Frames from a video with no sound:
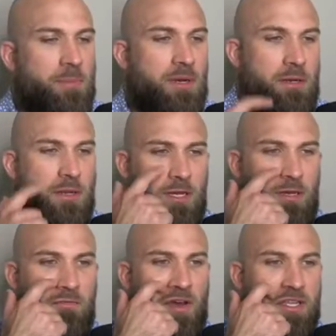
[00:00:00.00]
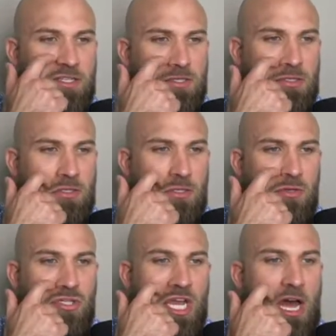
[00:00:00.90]
and it invites new
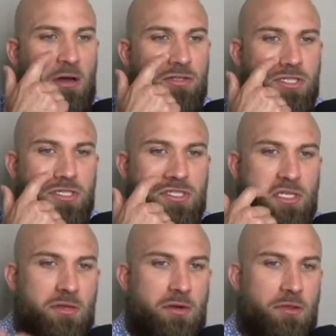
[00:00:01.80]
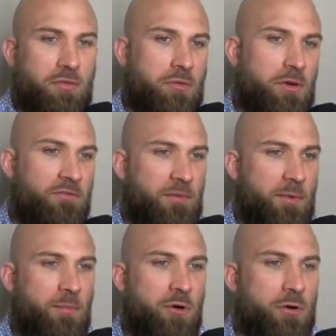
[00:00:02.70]
challenges to their authority from a
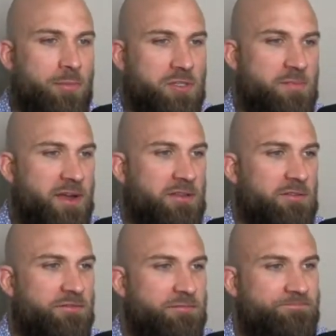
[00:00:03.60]
moral perspective.